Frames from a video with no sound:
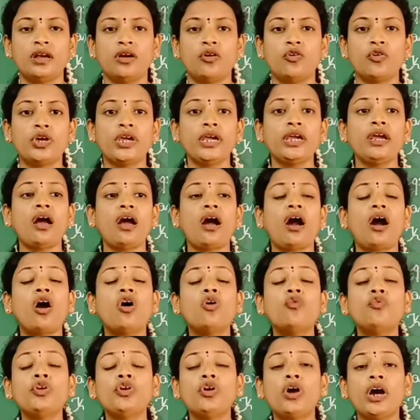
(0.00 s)
okay,
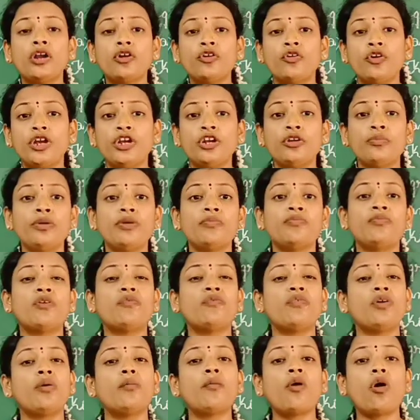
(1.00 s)
how you are going to be
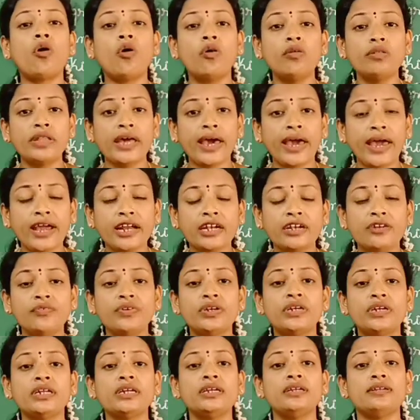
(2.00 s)
perform all the
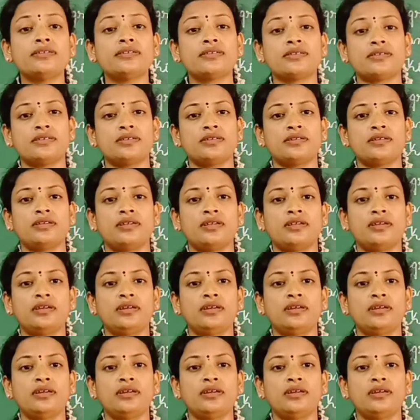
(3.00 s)
activities.